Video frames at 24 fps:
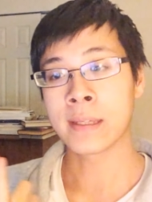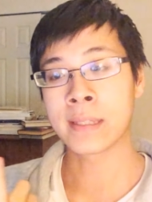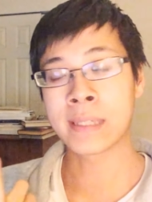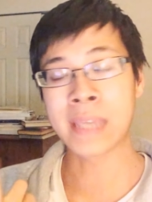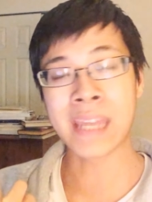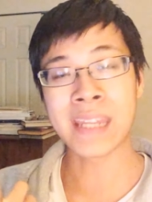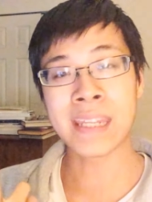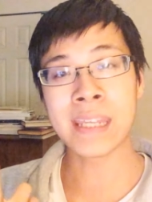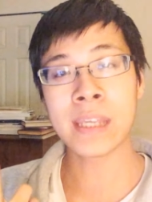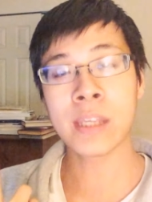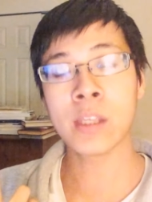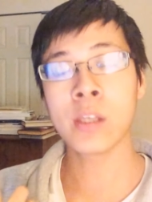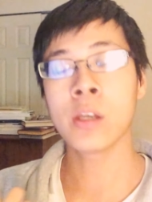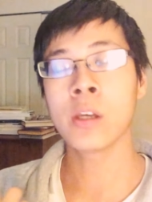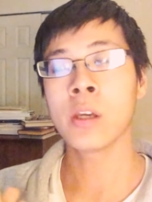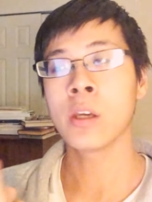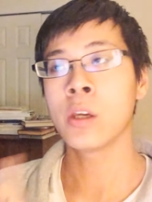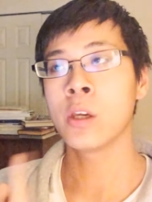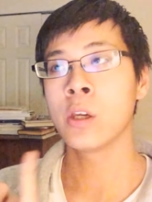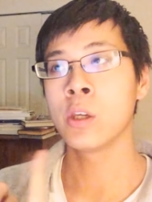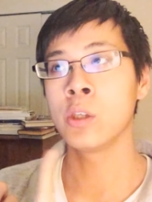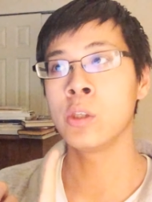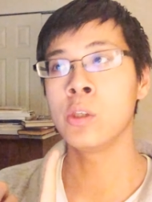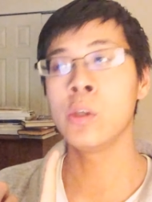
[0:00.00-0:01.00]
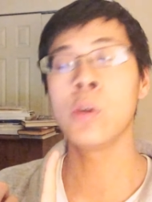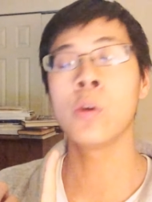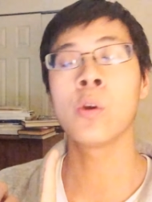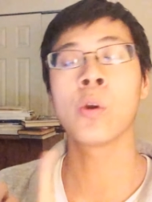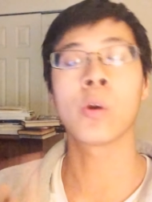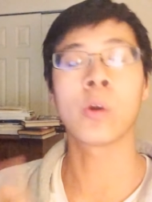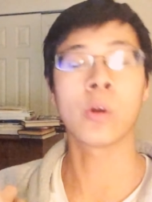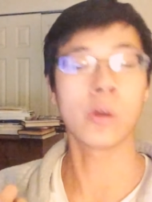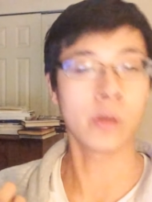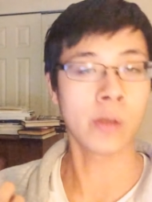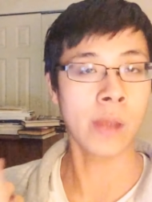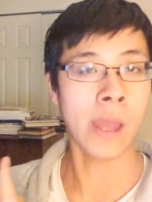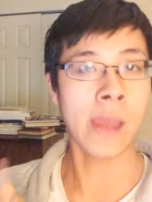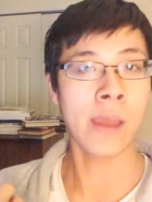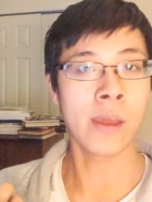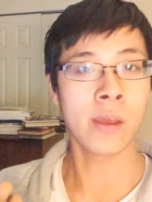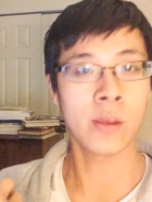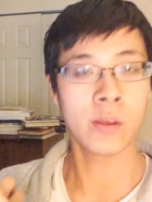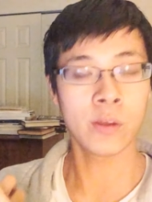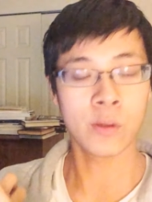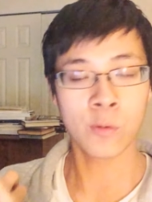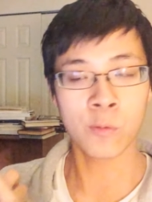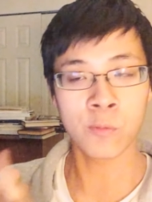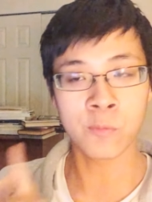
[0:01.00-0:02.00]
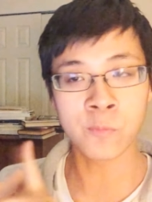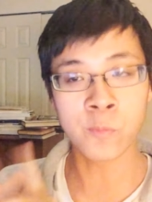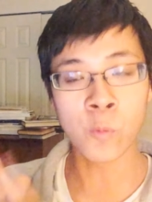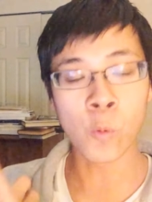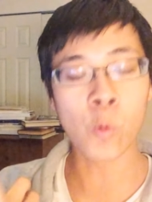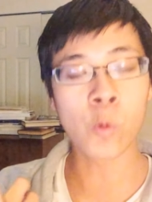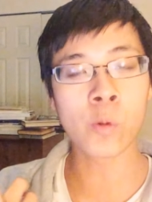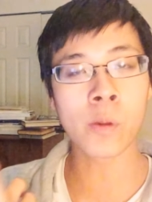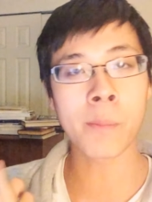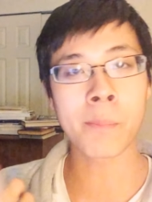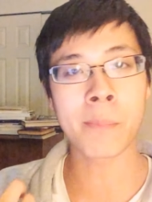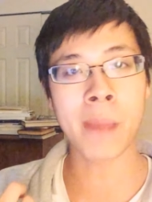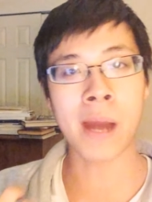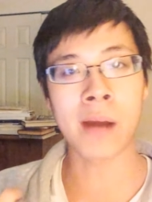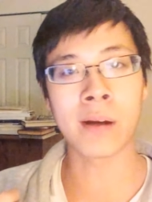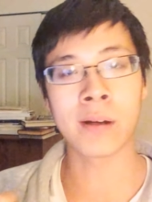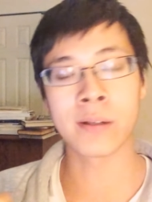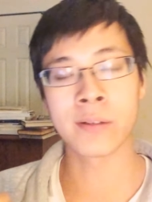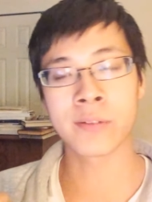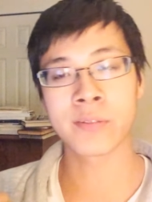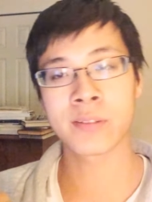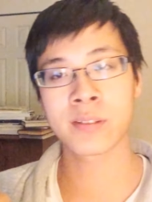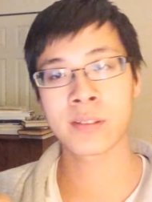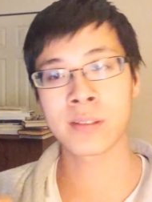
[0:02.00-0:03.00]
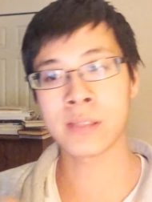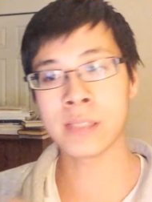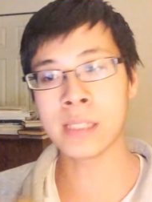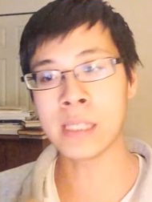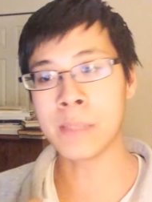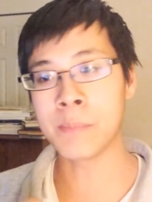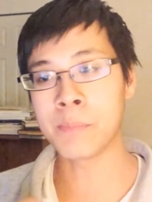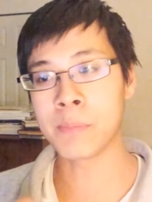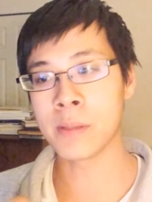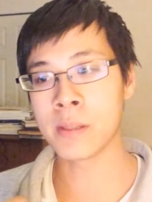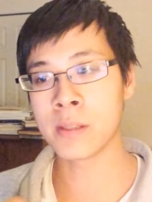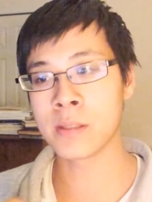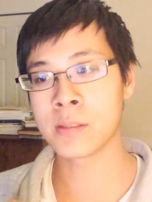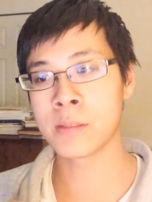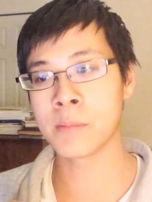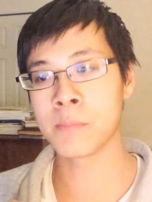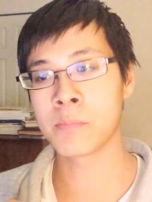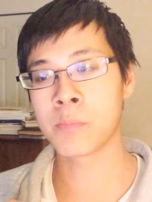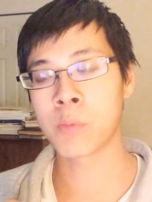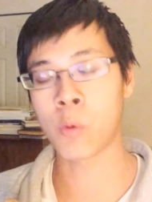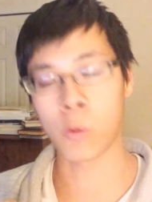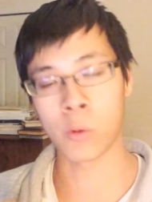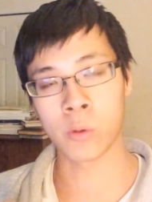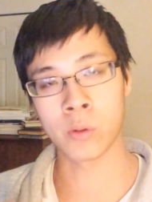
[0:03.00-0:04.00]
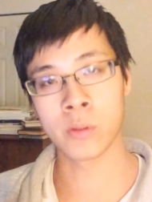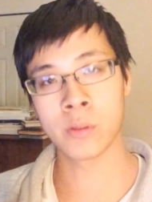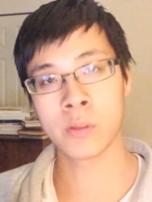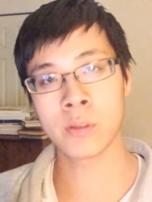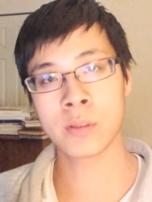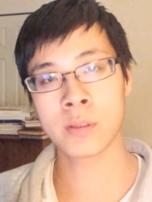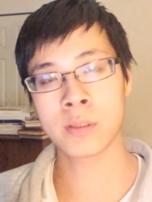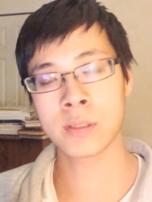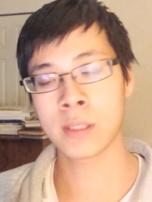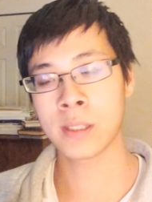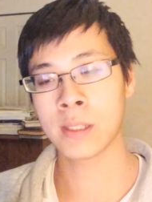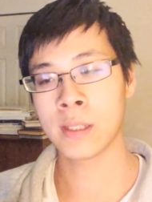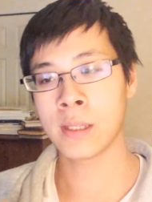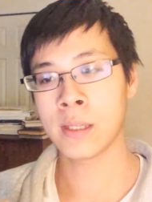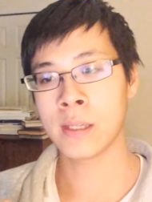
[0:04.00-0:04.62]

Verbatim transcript: Getting your full amount of sleep is important.